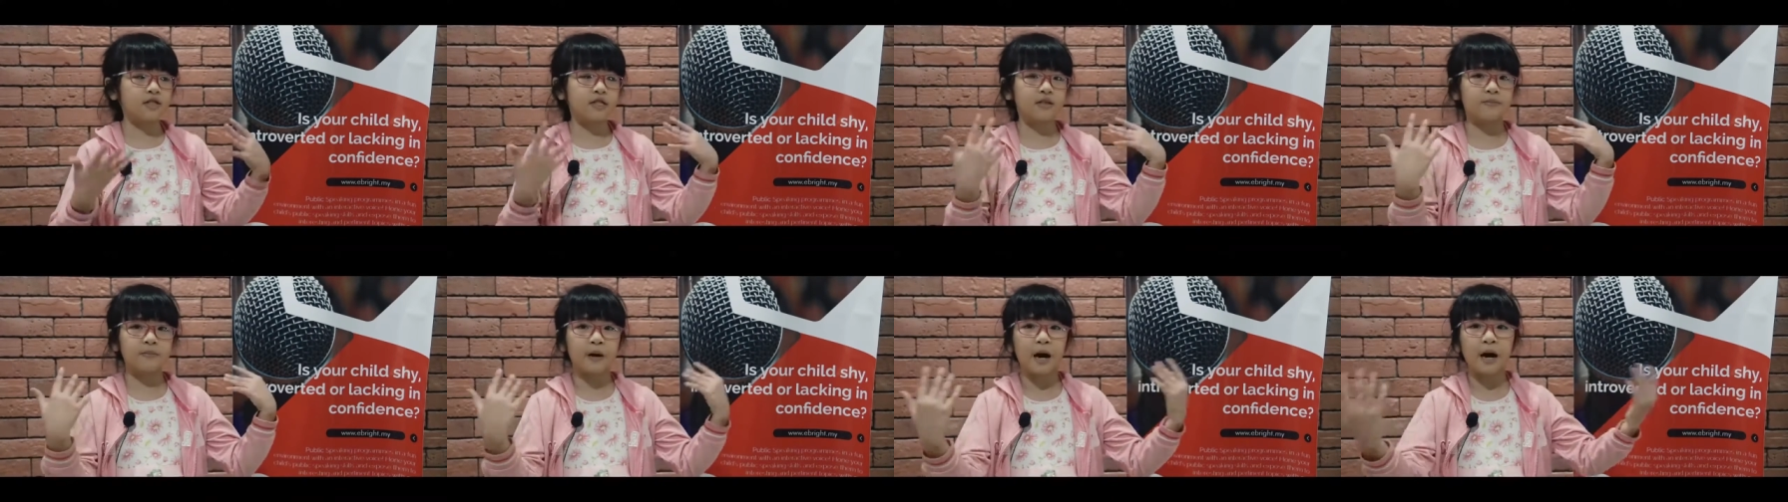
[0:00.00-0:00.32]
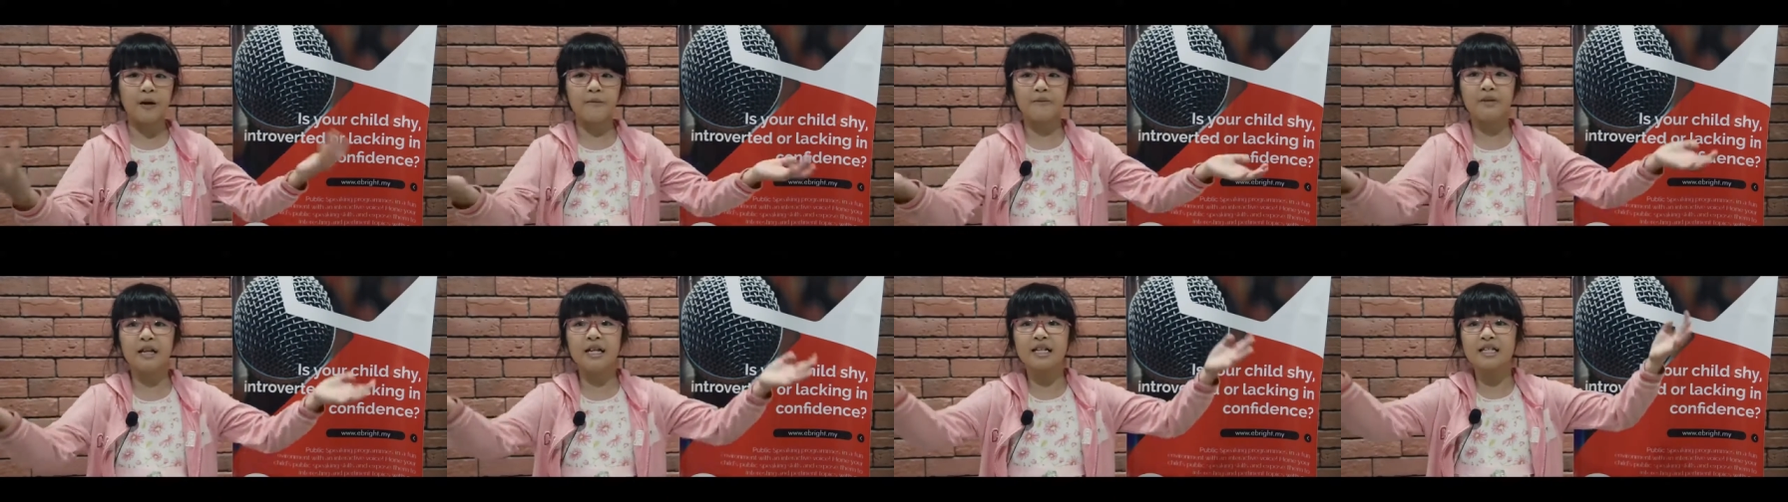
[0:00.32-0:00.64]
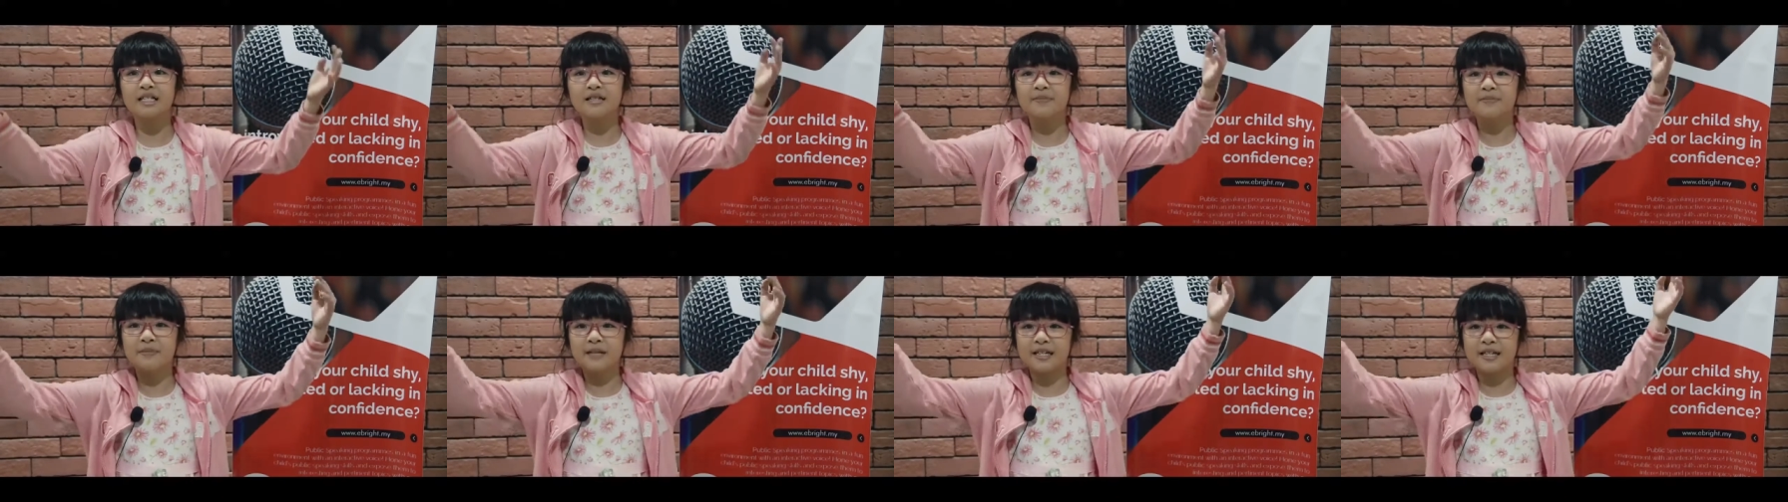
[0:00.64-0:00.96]
this public
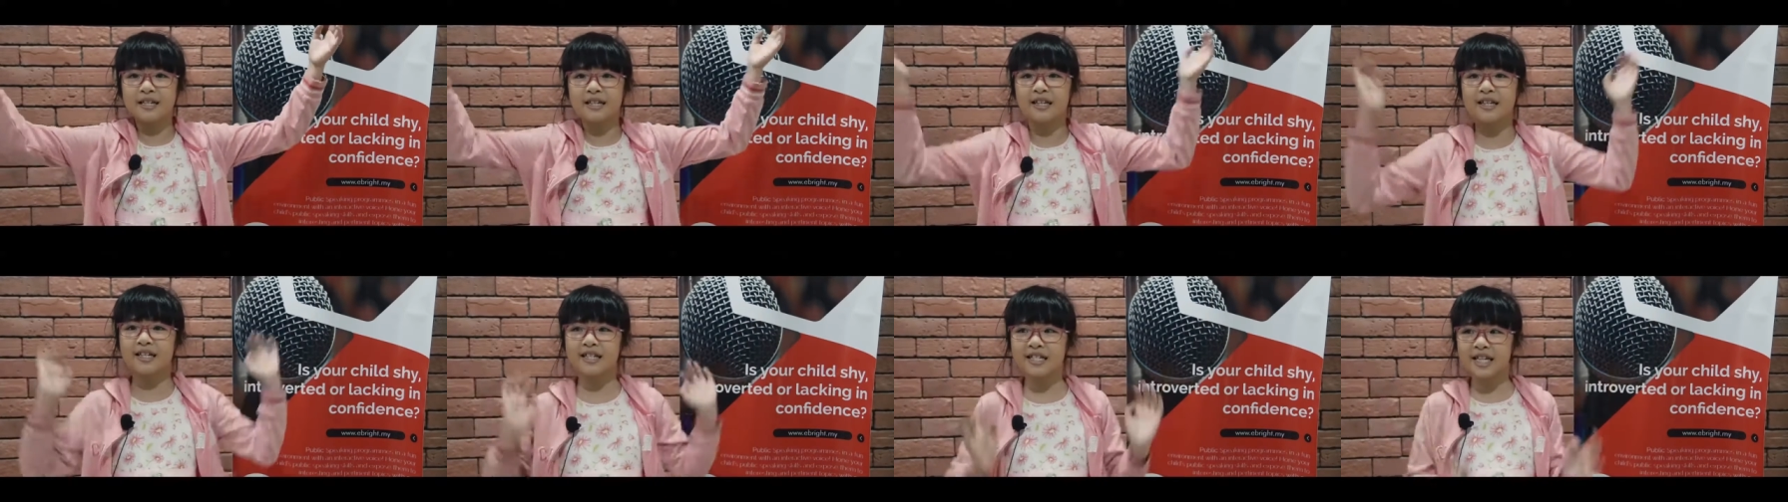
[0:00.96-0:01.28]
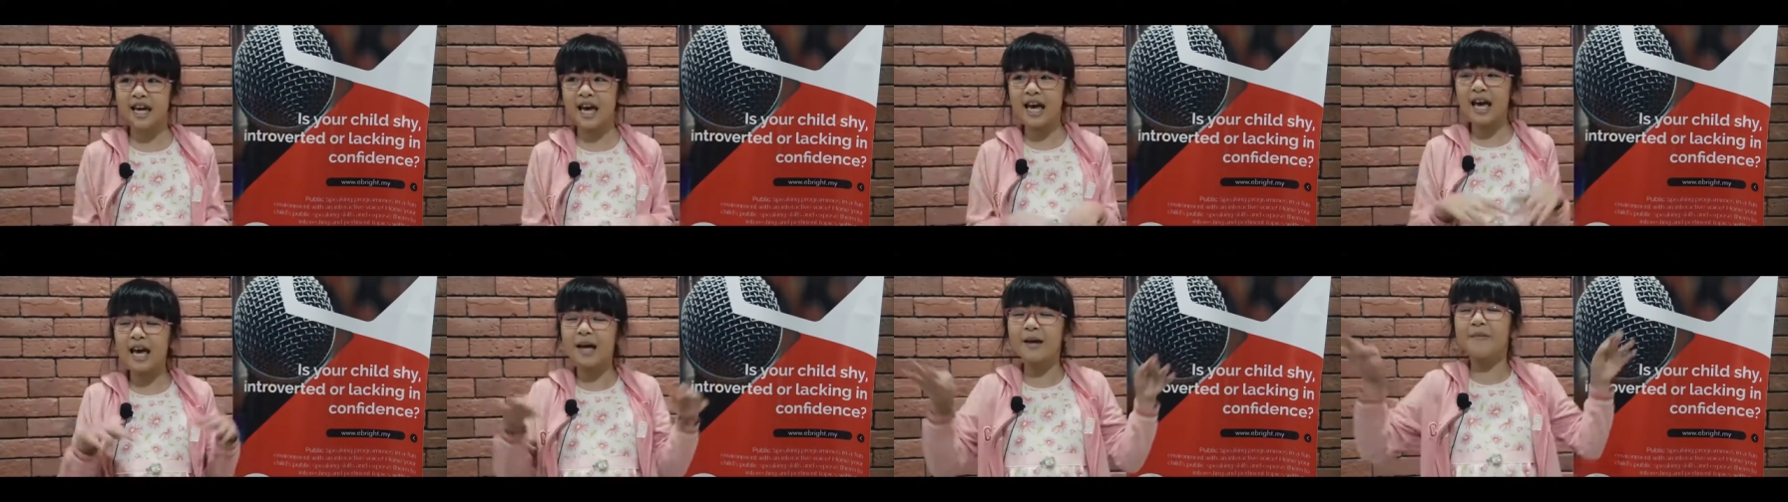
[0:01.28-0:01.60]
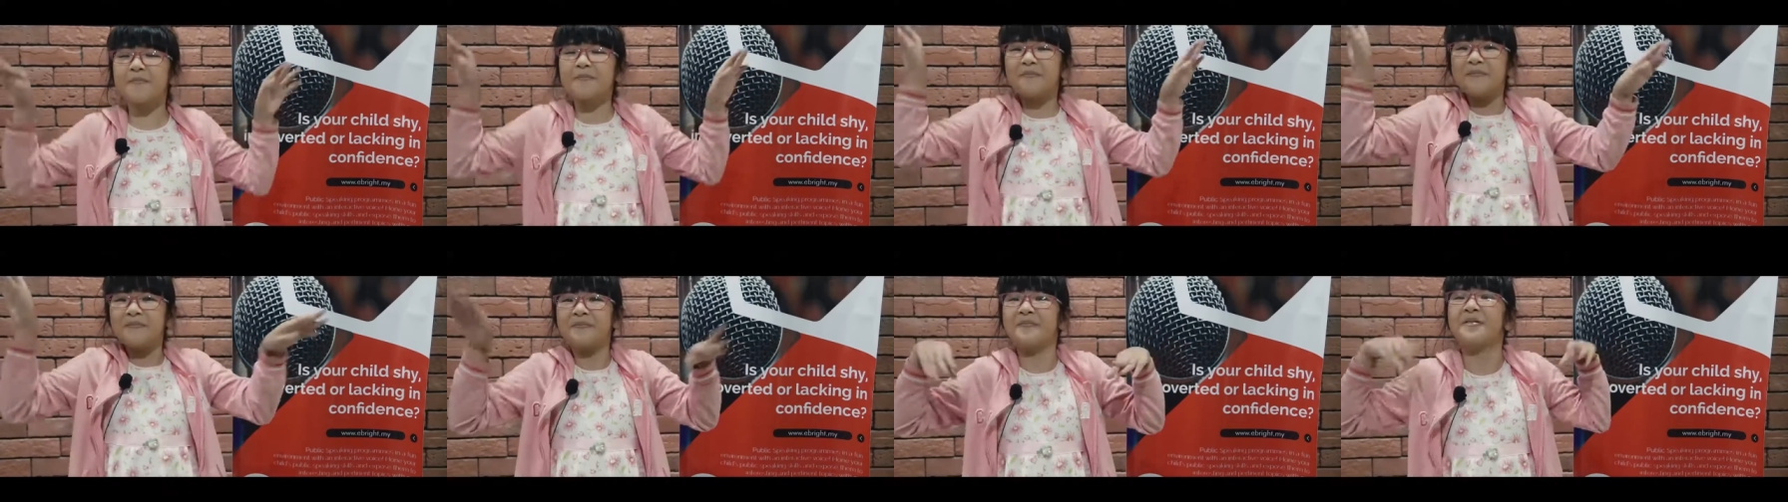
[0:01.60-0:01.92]
speaking
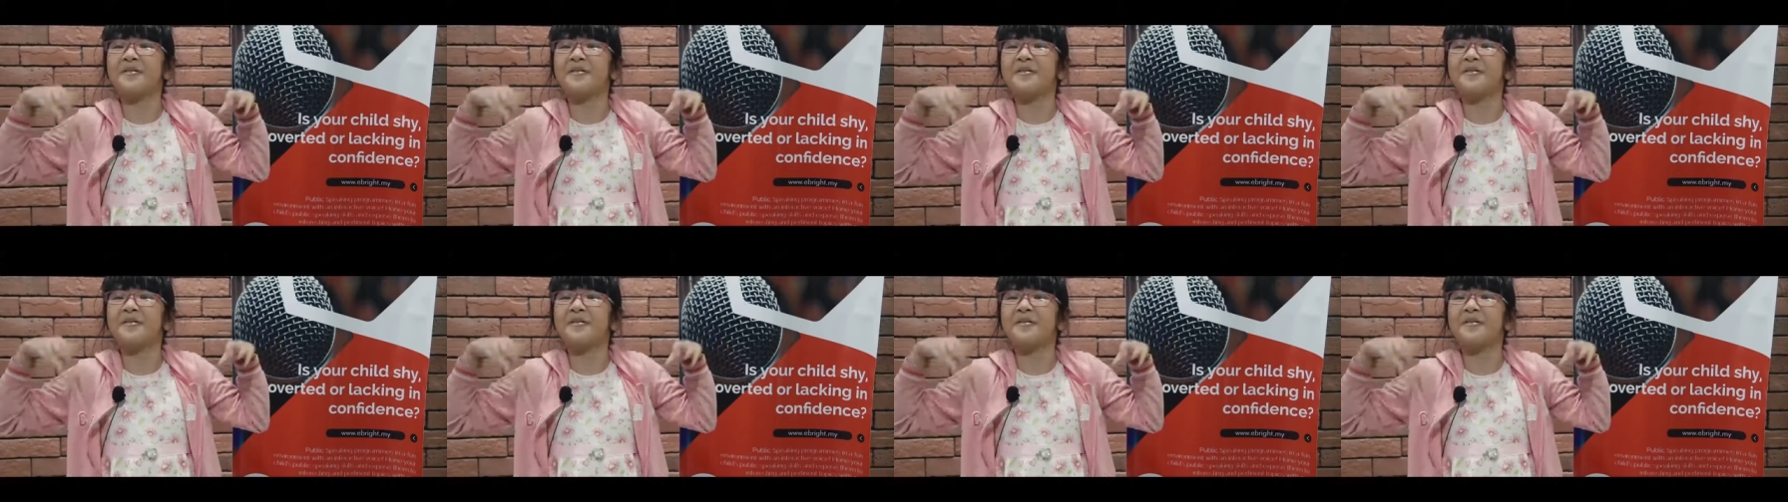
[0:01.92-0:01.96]
camp.